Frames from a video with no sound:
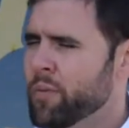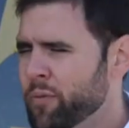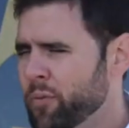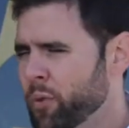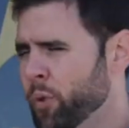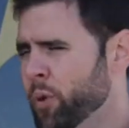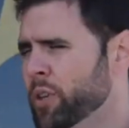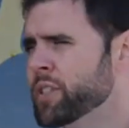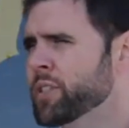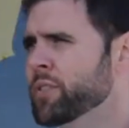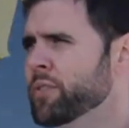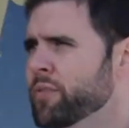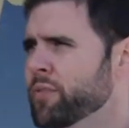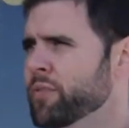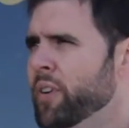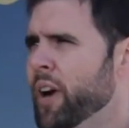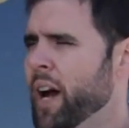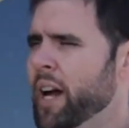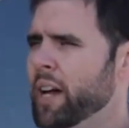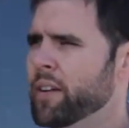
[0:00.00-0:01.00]
four to
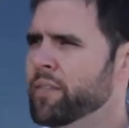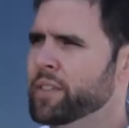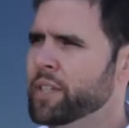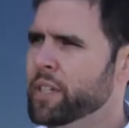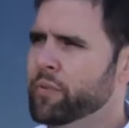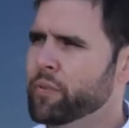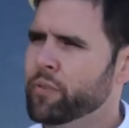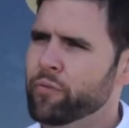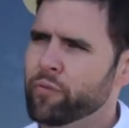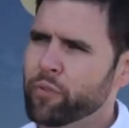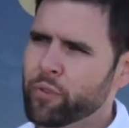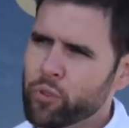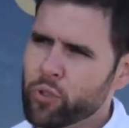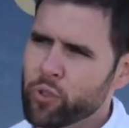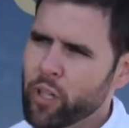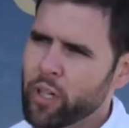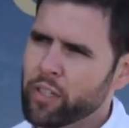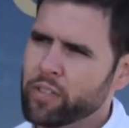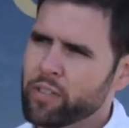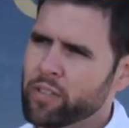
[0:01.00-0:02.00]
five different food
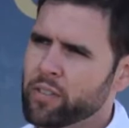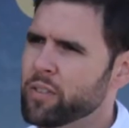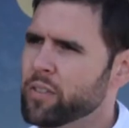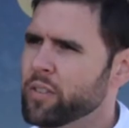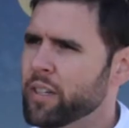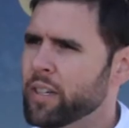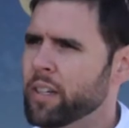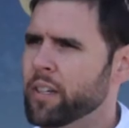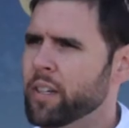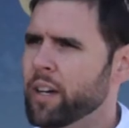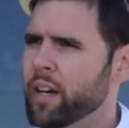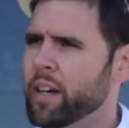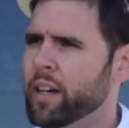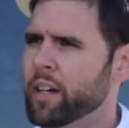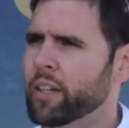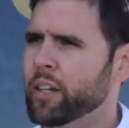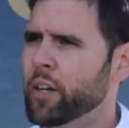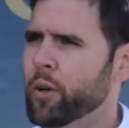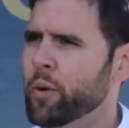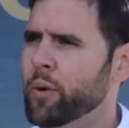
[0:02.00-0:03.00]
trucks
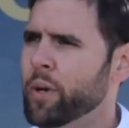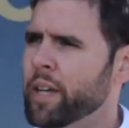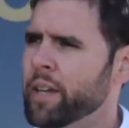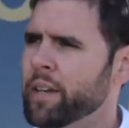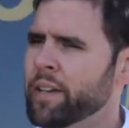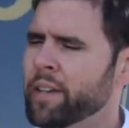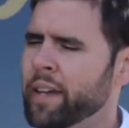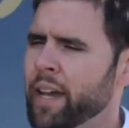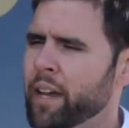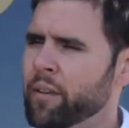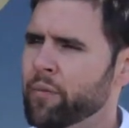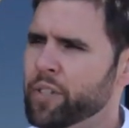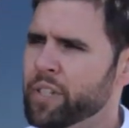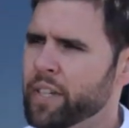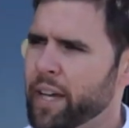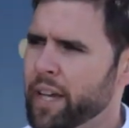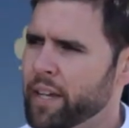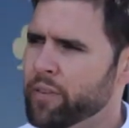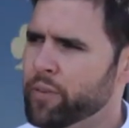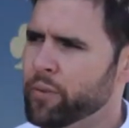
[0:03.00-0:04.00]
uh, go in every
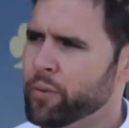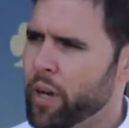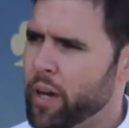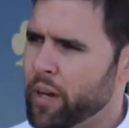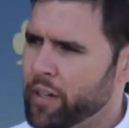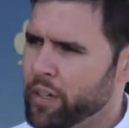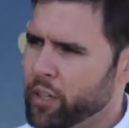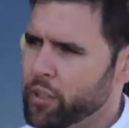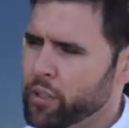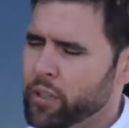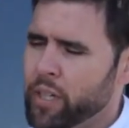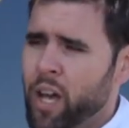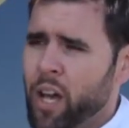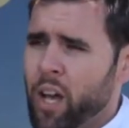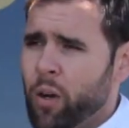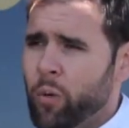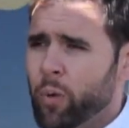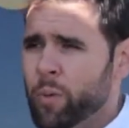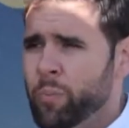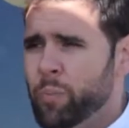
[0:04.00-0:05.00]
day throughout here.
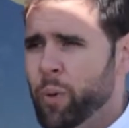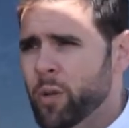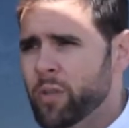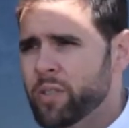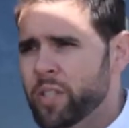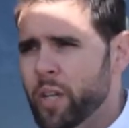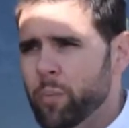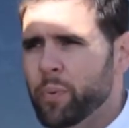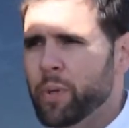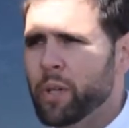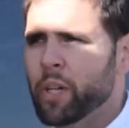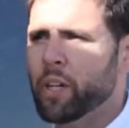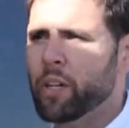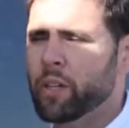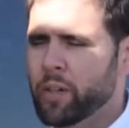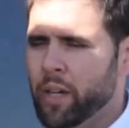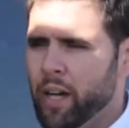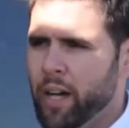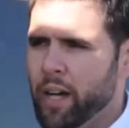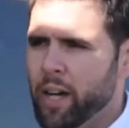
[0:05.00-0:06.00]
We post up
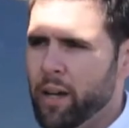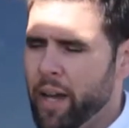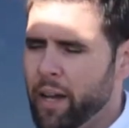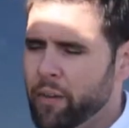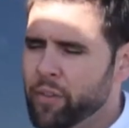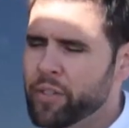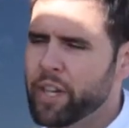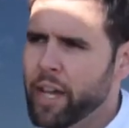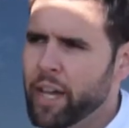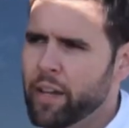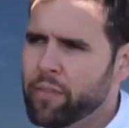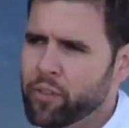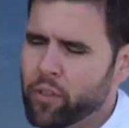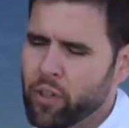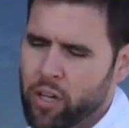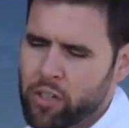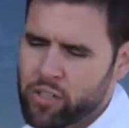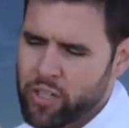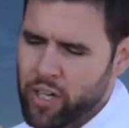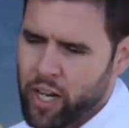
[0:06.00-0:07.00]
here uh, every day for
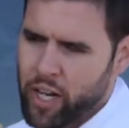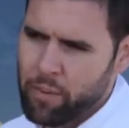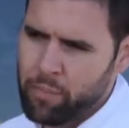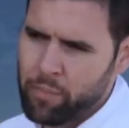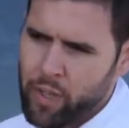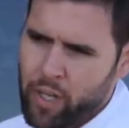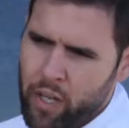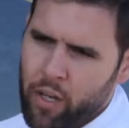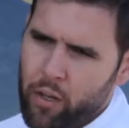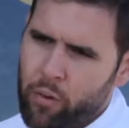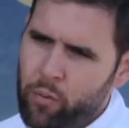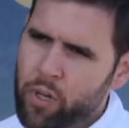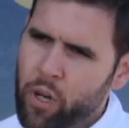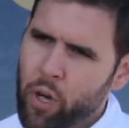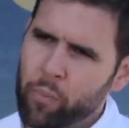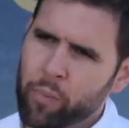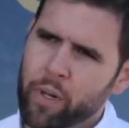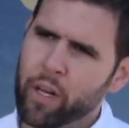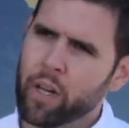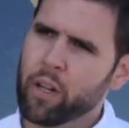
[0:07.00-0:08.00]
lunchtime. We
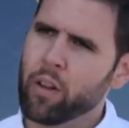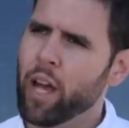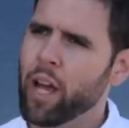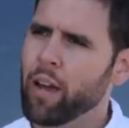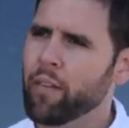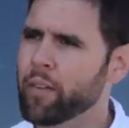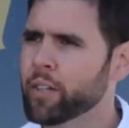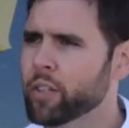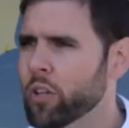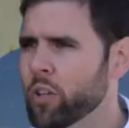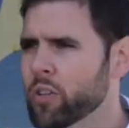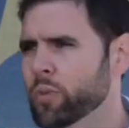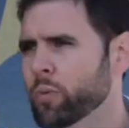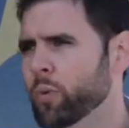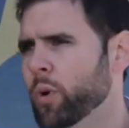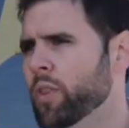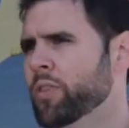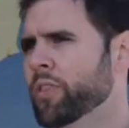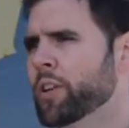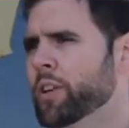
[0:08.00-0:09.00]
open at 11, close at
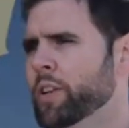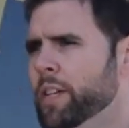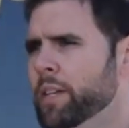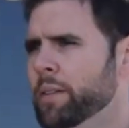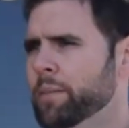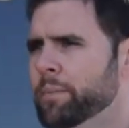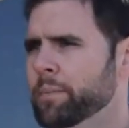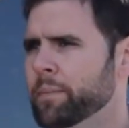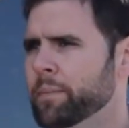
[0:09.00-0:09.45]
1.30.